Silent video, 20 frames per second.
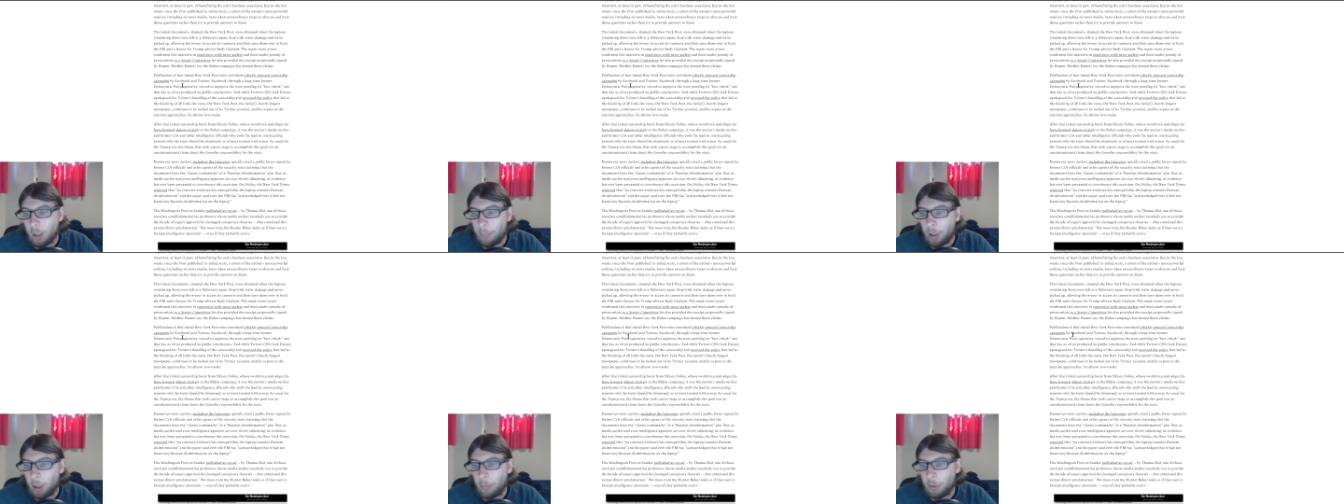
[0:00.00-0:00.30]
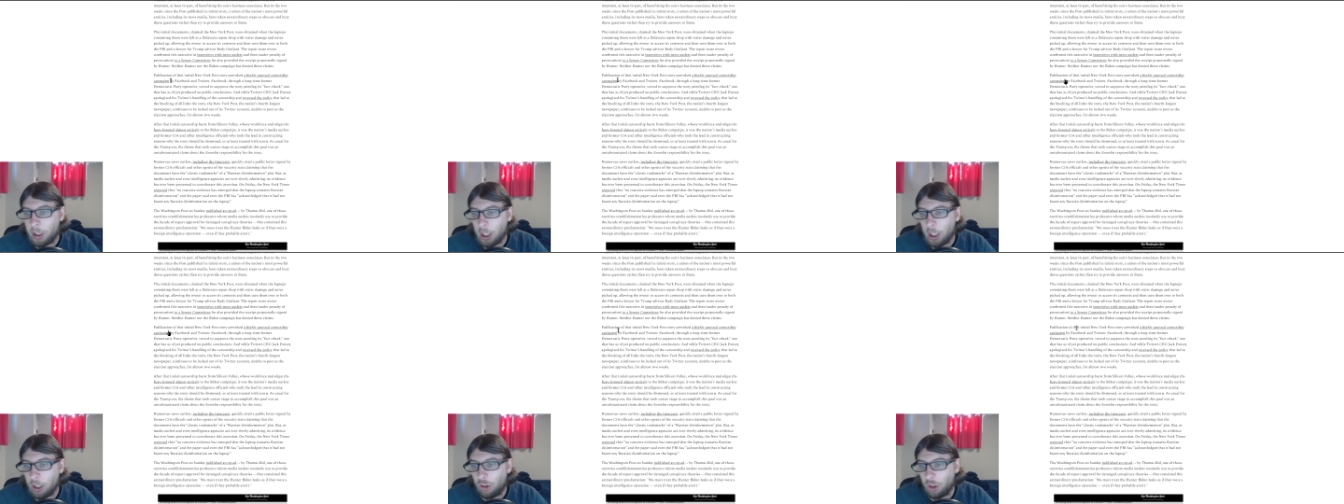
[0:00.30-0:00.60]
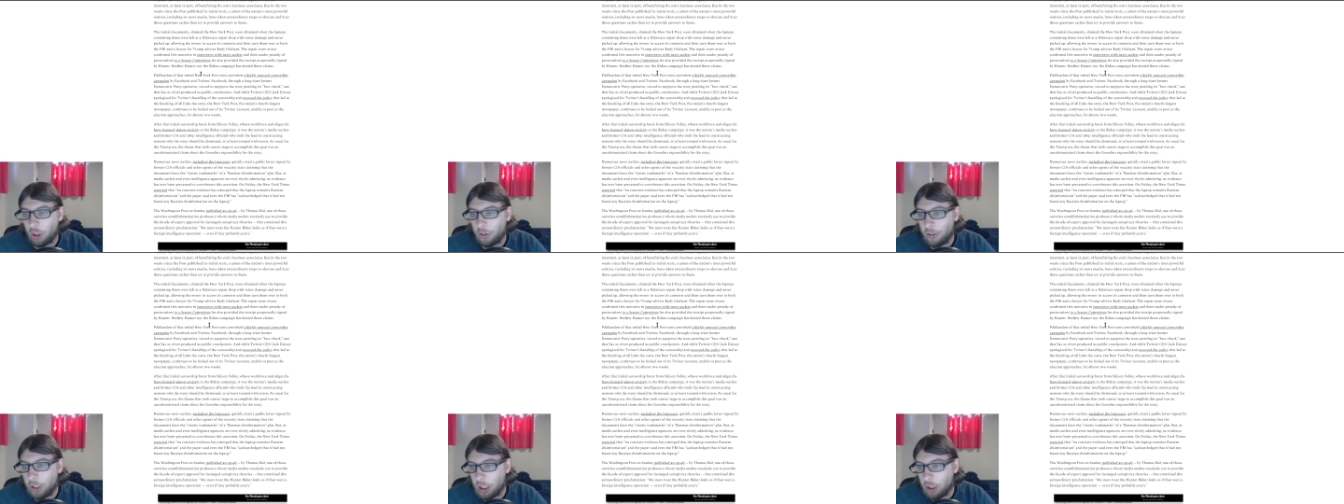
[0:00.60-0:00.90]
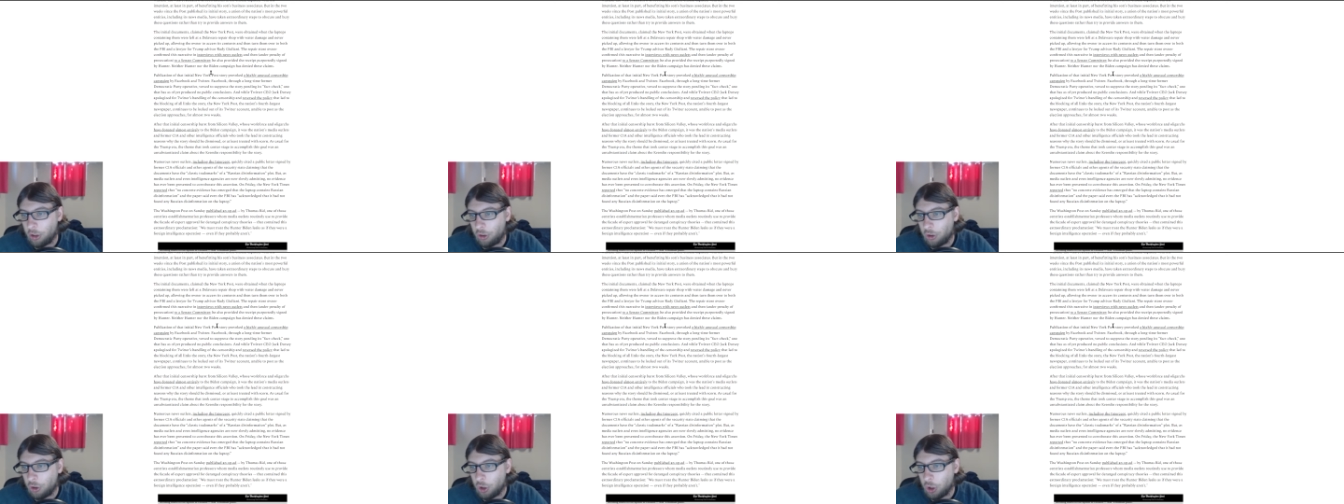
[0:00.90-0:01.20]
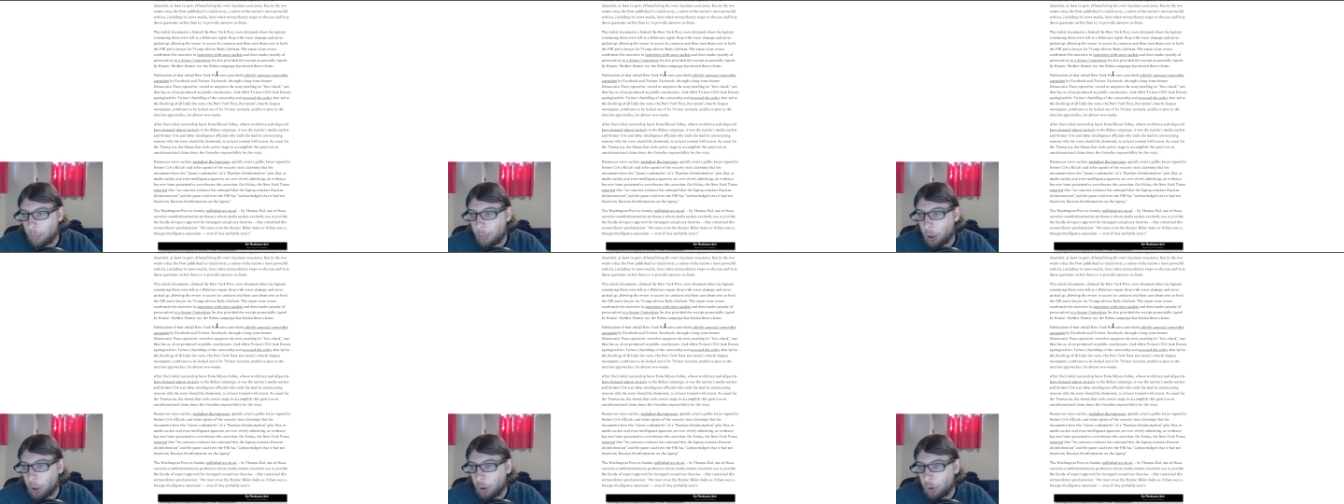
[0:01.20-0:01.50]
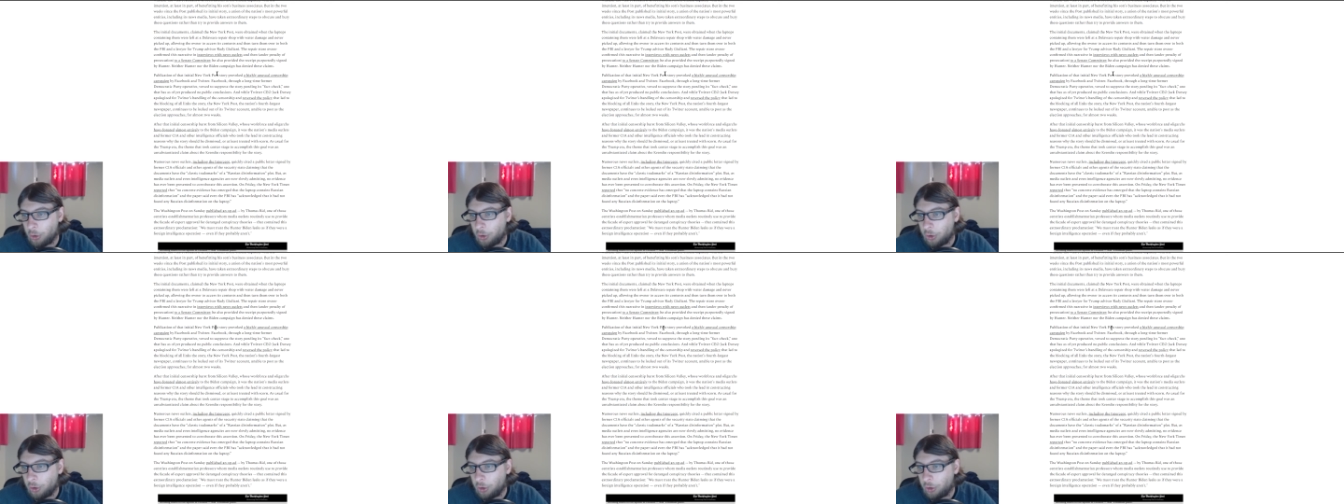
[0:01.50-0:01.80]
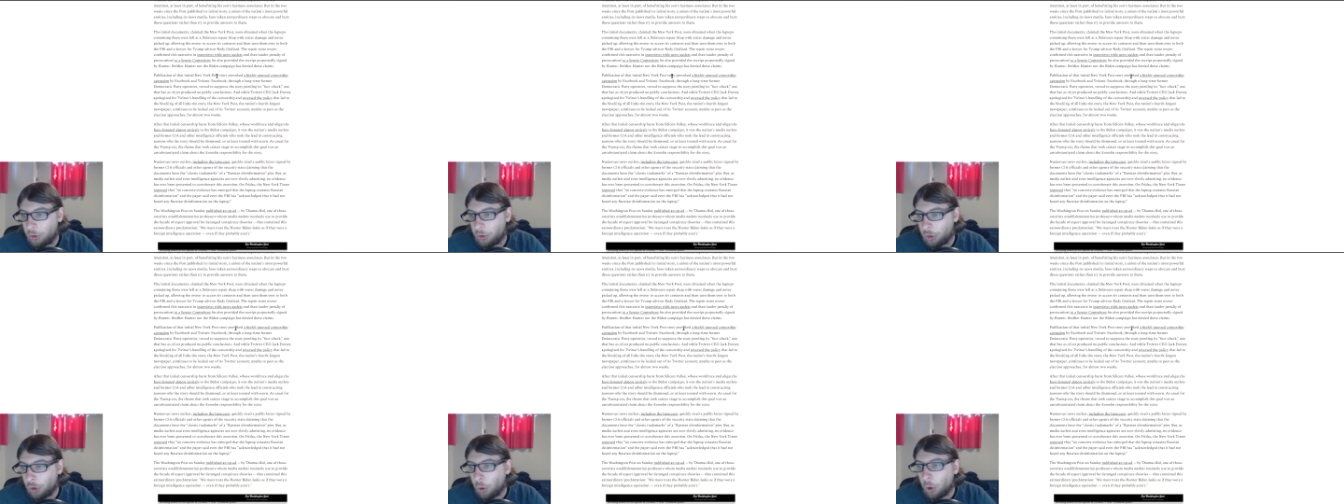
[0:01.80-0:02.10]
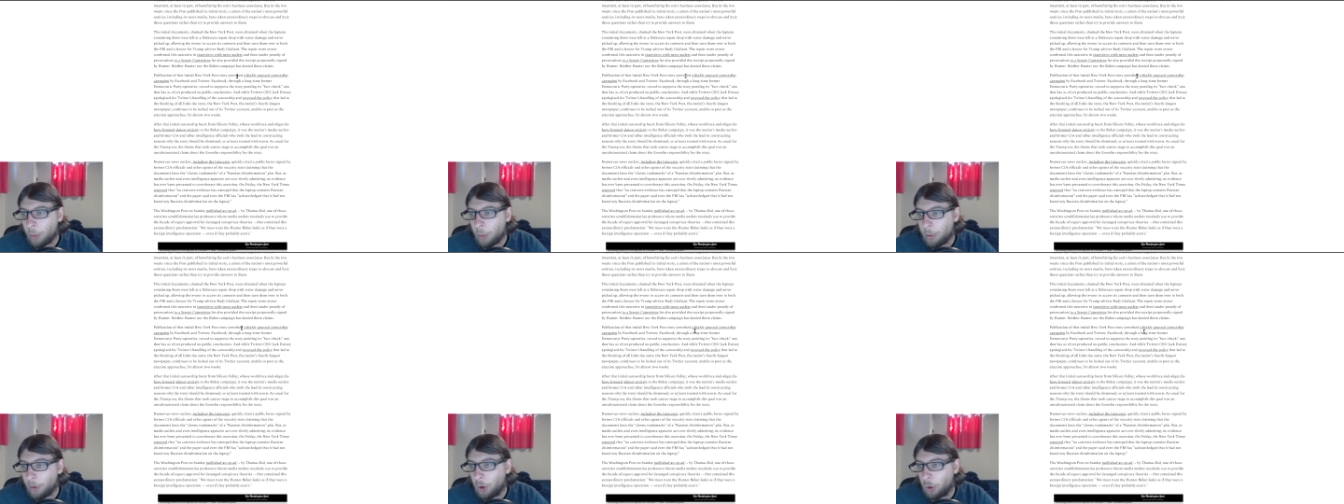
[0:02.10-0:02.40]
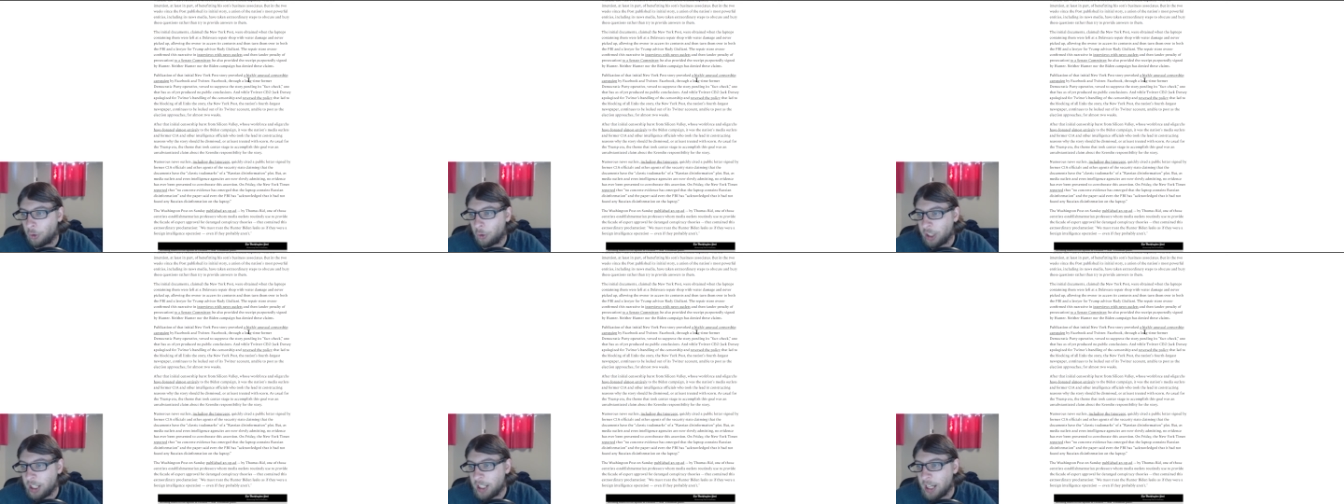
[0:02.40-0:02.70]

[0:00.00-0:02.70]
Publication of the initial New York Post story provoked